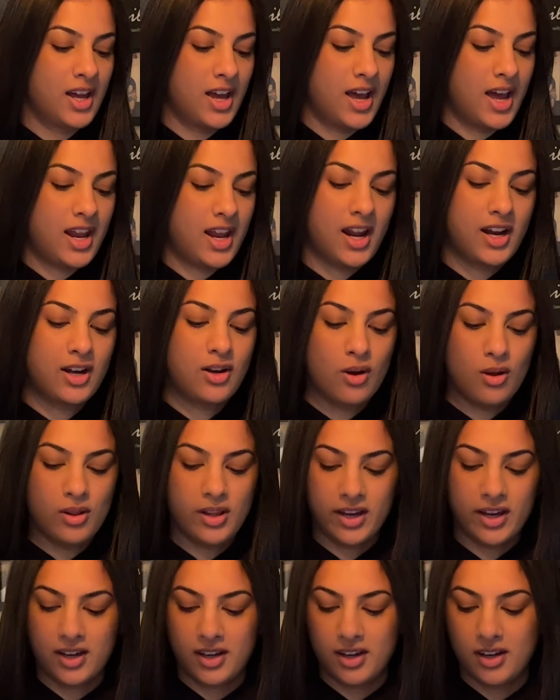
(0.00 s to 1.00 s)
And I know
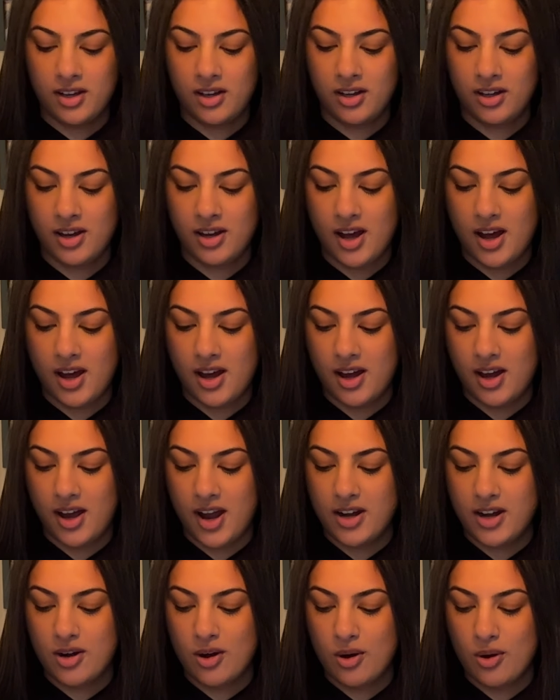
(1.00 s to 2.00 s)
like
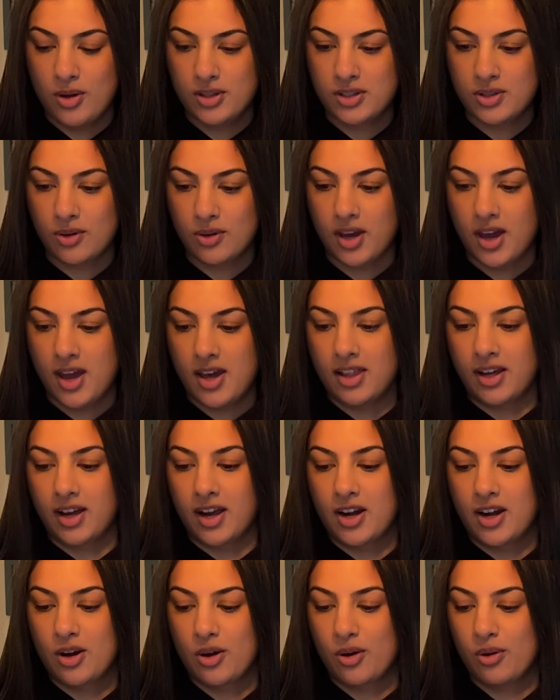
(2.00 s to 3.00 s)
I know it's okay, like
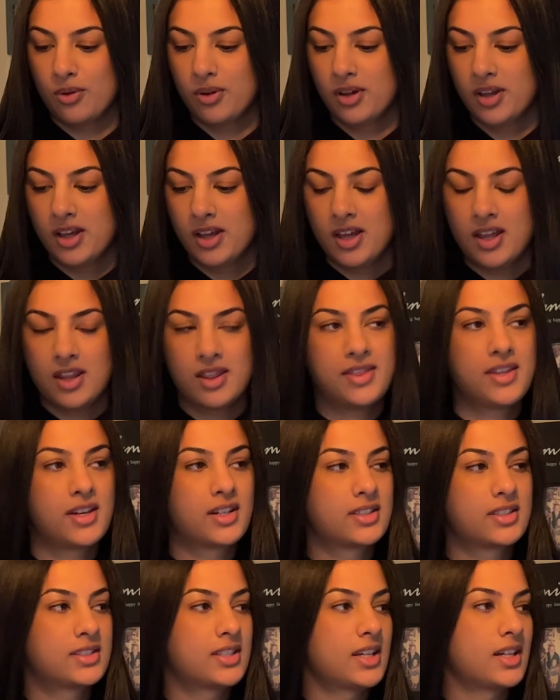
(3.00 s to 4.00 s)
I know
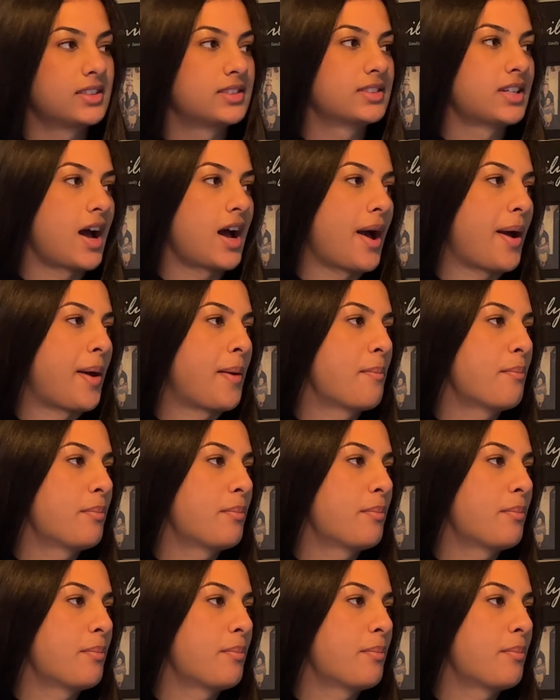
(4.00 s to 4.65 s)
things take time,